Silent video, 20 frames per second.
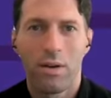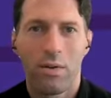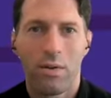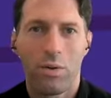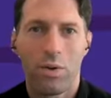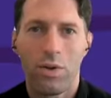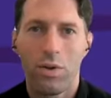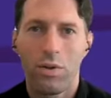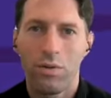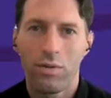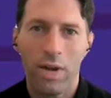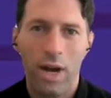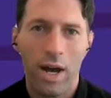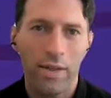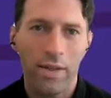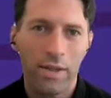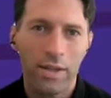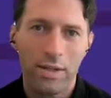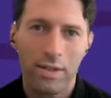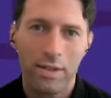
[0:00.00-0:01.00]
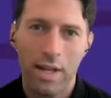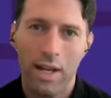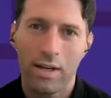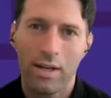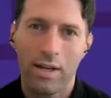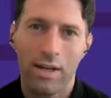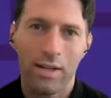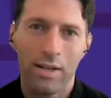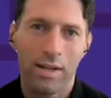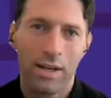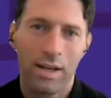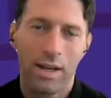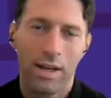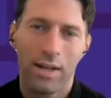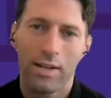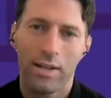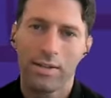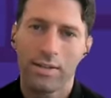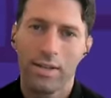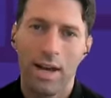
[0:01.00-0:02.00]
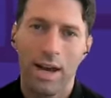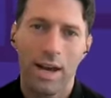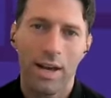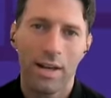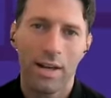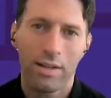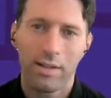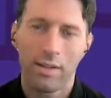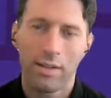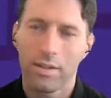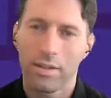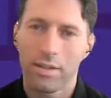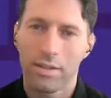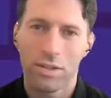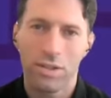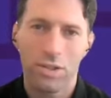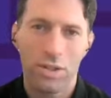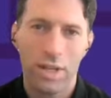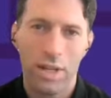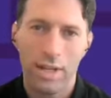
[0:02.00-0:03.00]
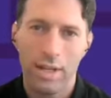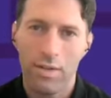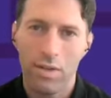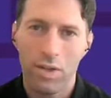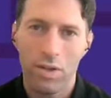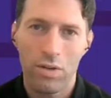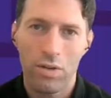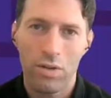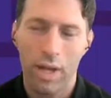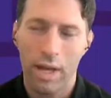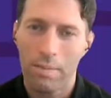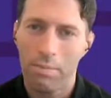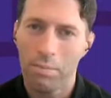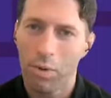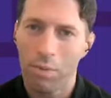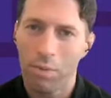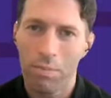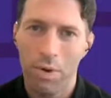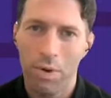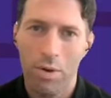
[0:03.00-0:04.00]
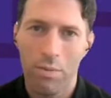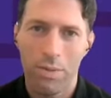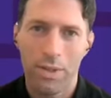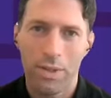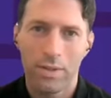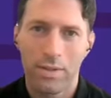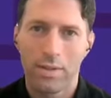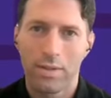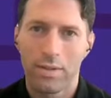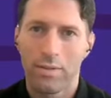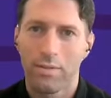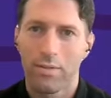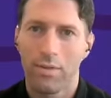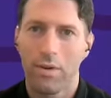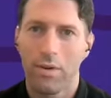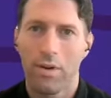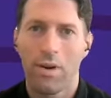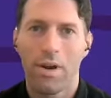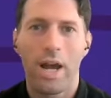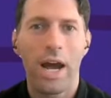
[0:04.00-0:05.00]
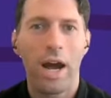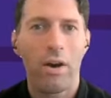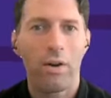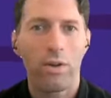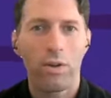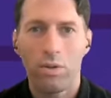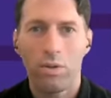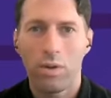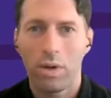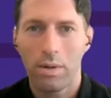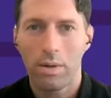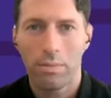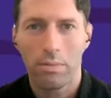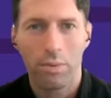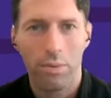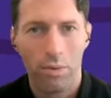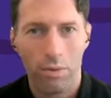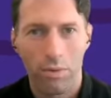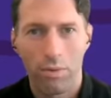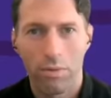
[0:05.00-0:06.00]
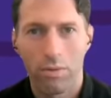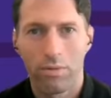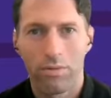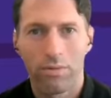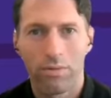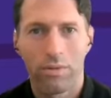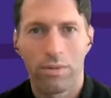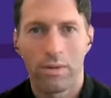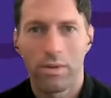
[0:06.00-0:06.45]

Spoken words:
When you've got this data and it's got It's giving you light bulb moments for how you can improve